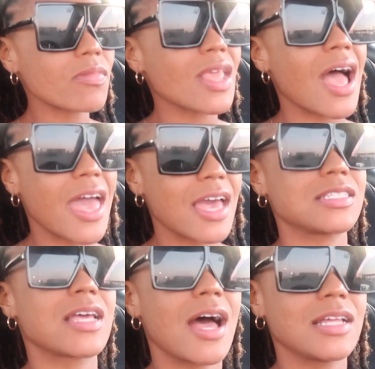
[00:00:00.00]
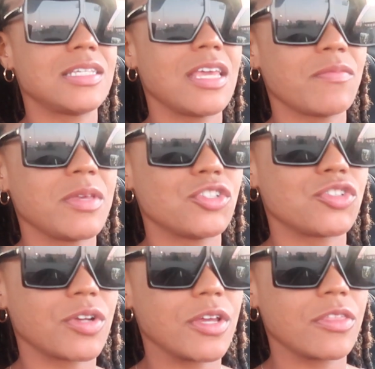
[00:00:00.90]
I asked God to give me
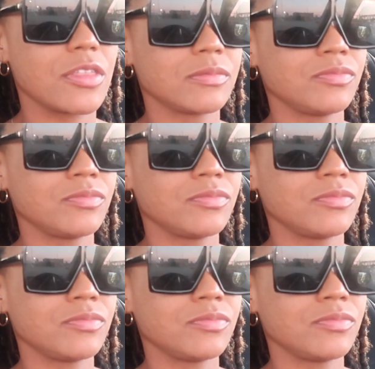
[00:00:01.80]
strength